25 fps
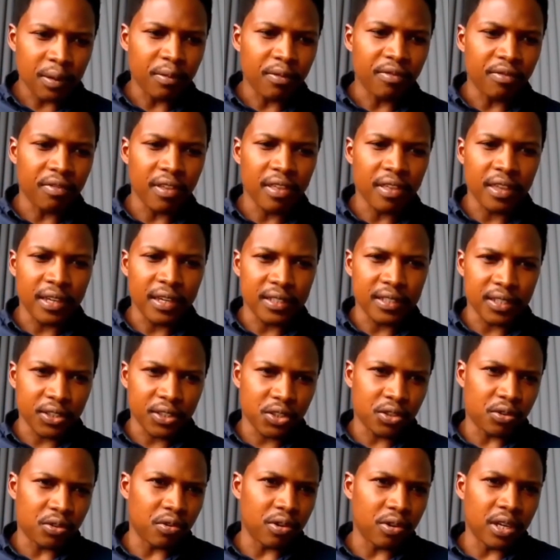some of the
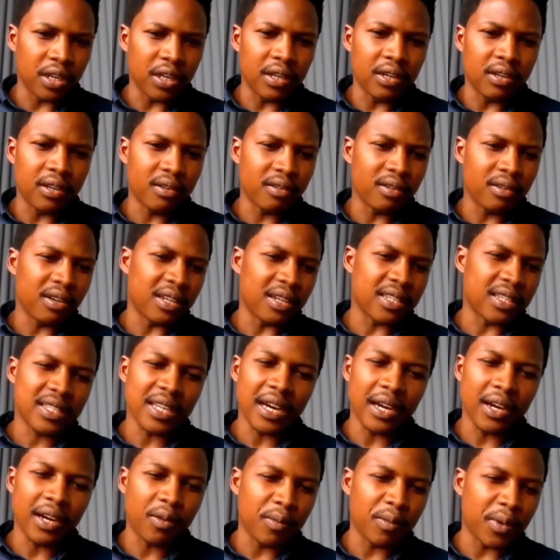things that you read in a
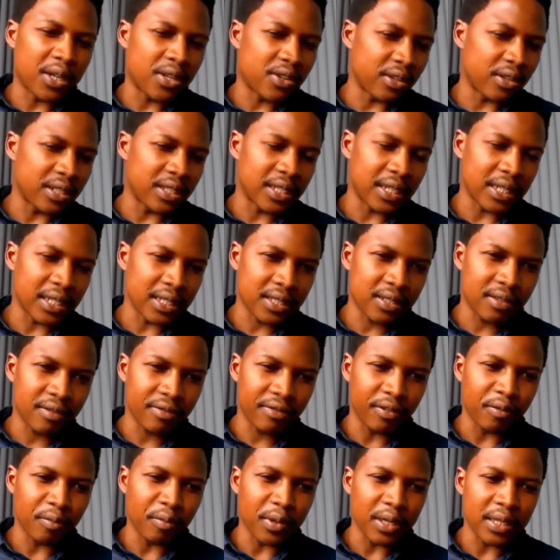psychometric
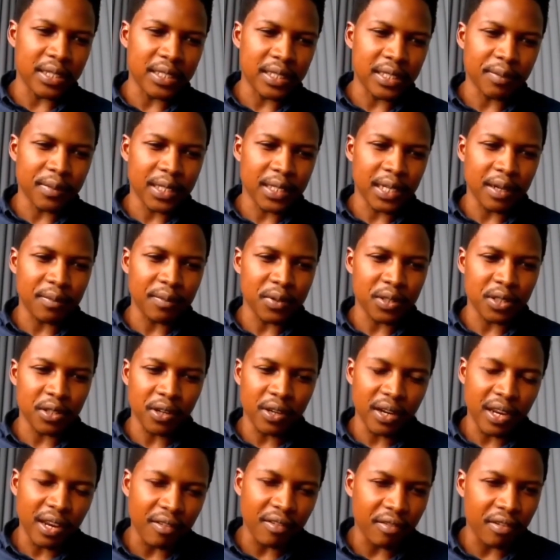test. For me,
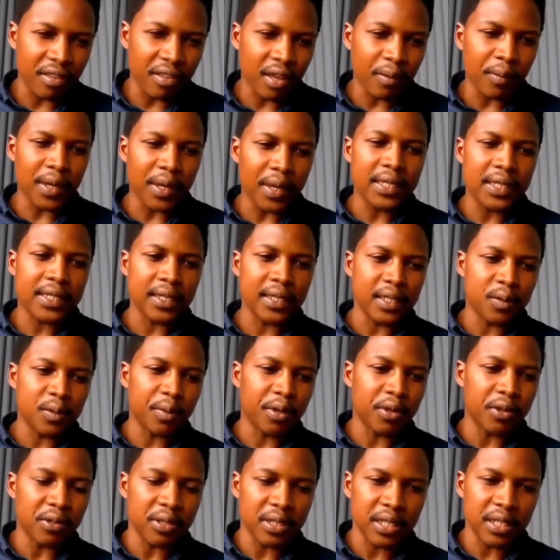sometimes not everything made
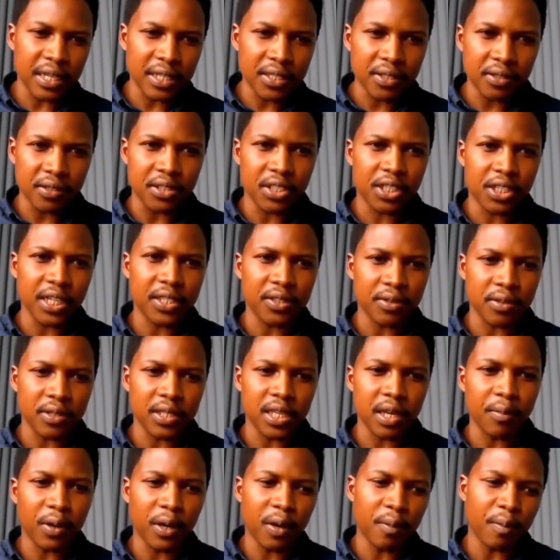sense, but it was nice to chat
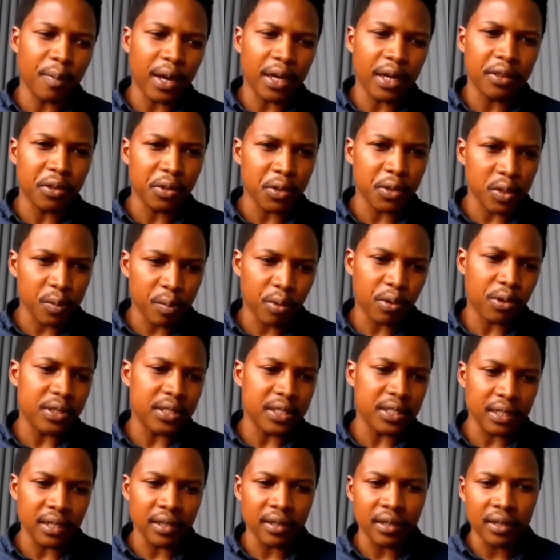to someone about those
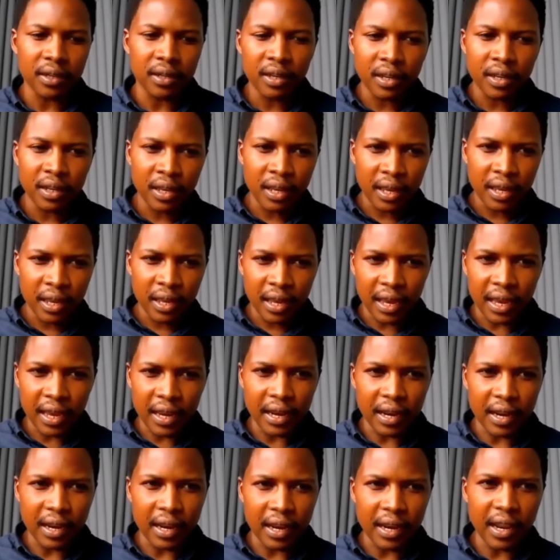points and
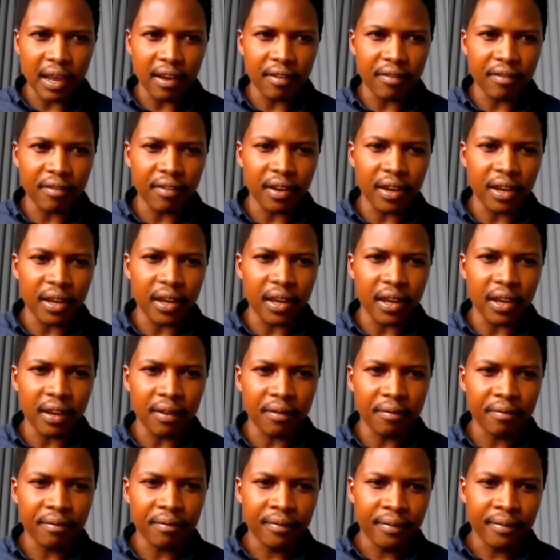have
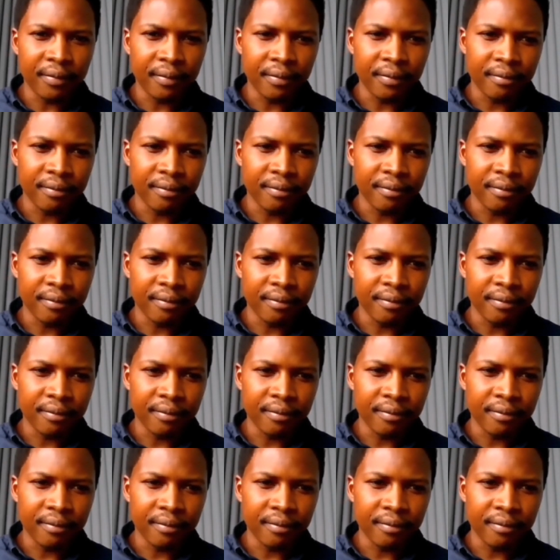a